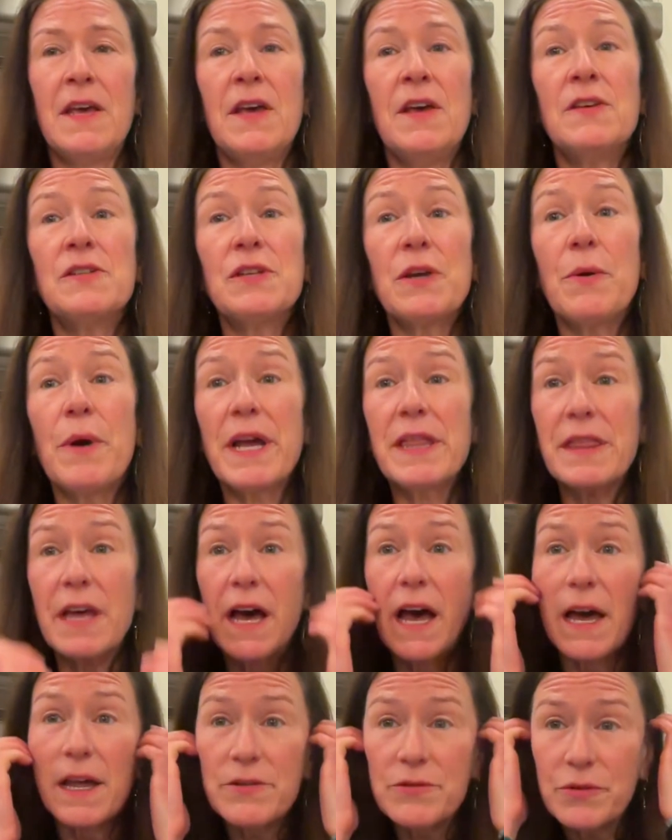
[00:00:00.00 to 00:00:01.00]
So, at the
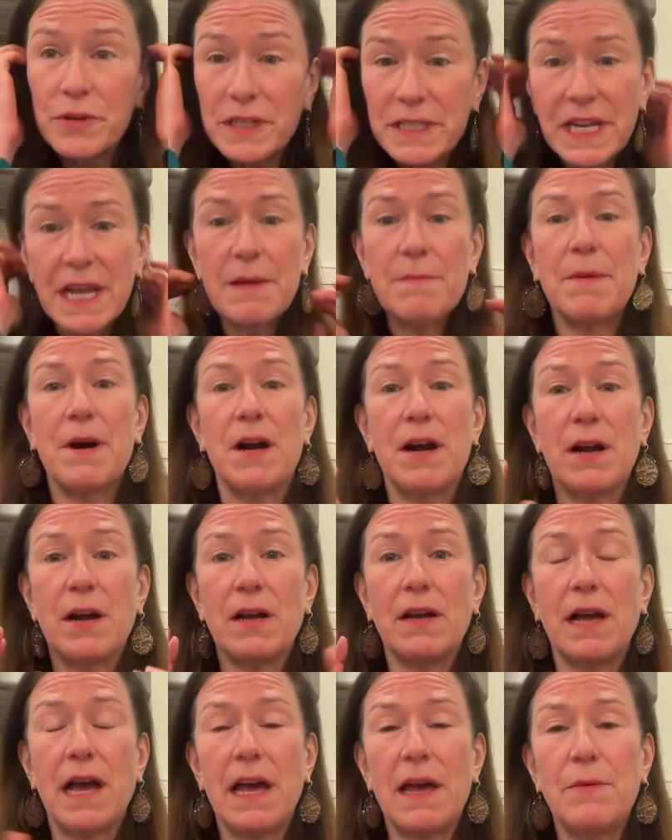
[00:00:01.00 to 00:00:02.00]
100-day
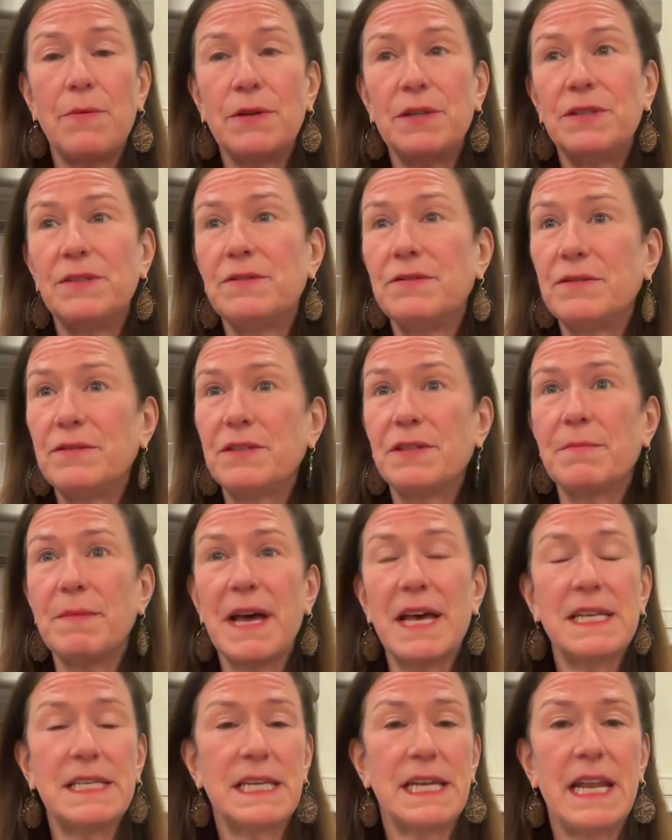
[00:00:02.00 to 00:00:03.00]
mark, I would
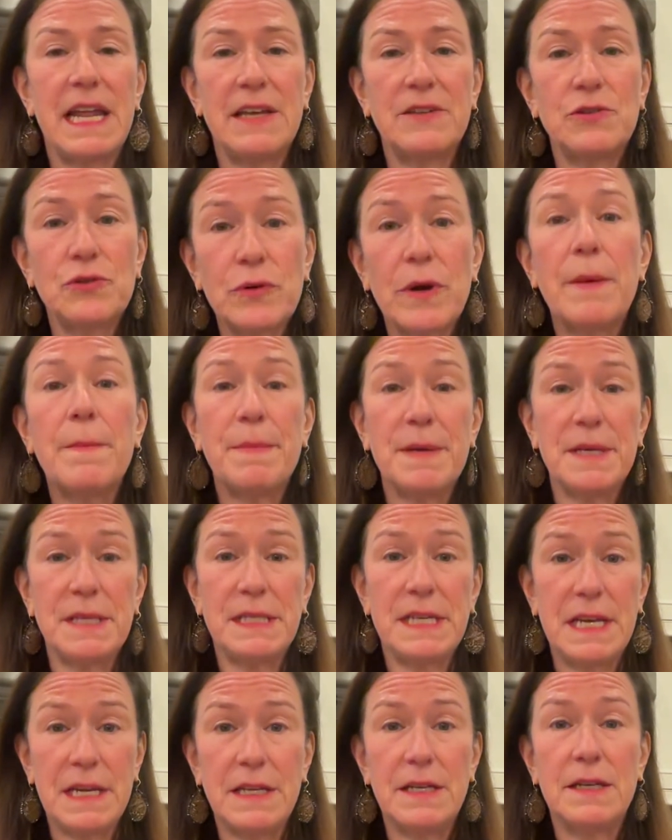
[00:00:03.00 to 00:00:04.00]
surmise it as Trump is
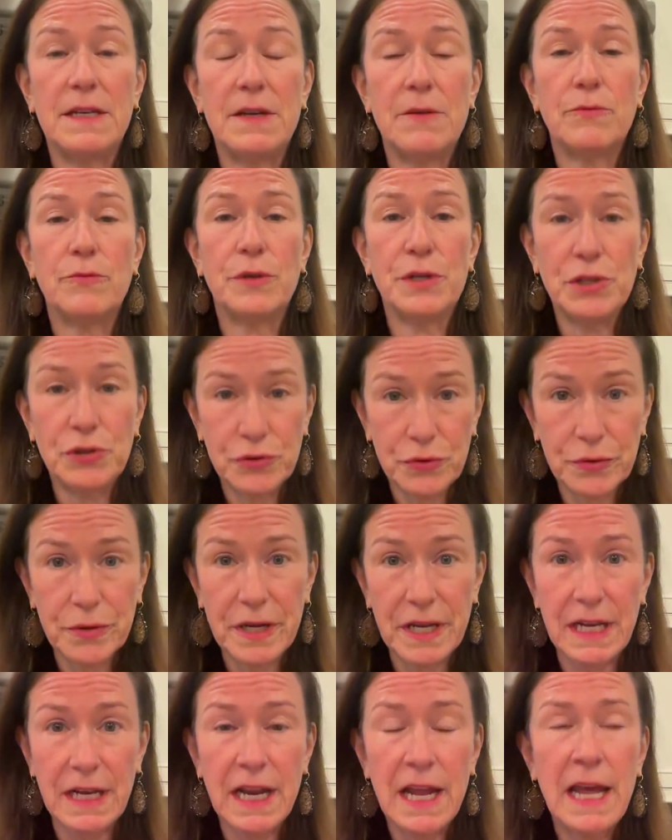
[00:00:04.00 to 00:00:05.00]
in
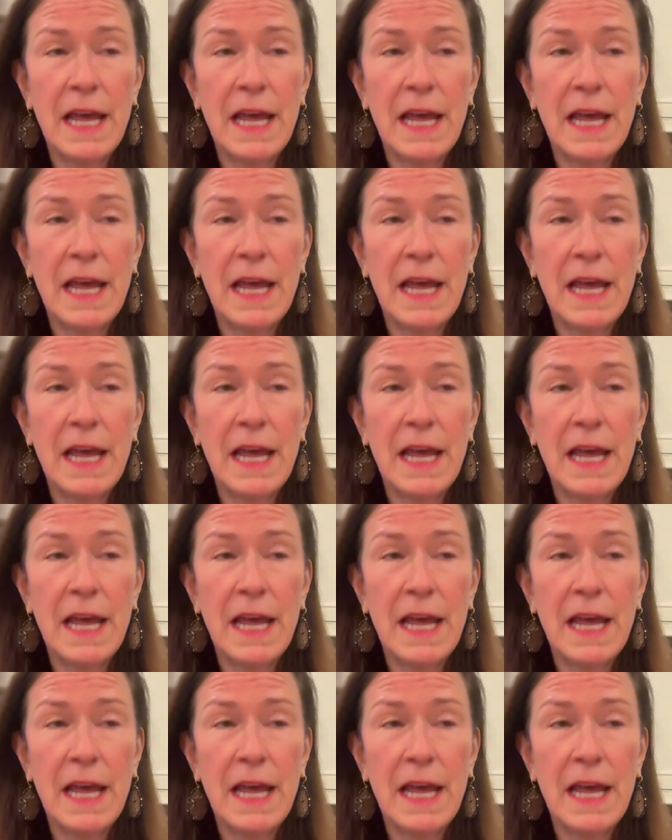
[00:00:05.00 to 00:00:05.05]
retreat.